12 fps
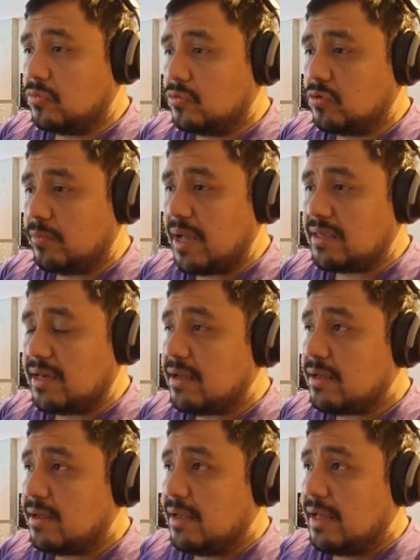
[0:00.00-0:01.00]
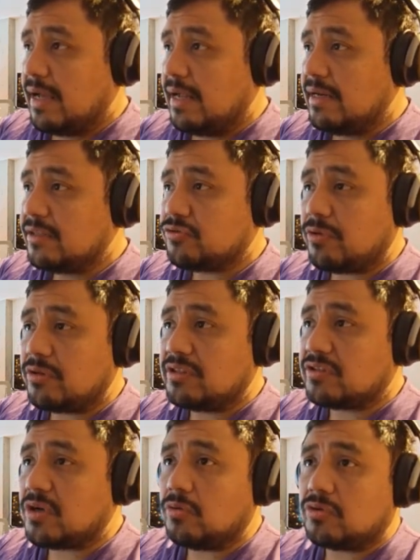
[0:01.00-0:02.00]
Maya, and let's run this
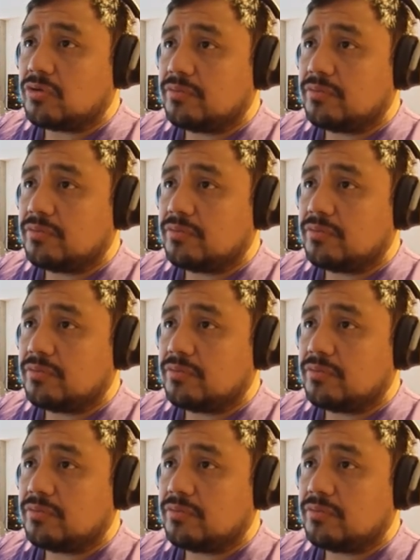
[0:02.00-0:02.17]
code.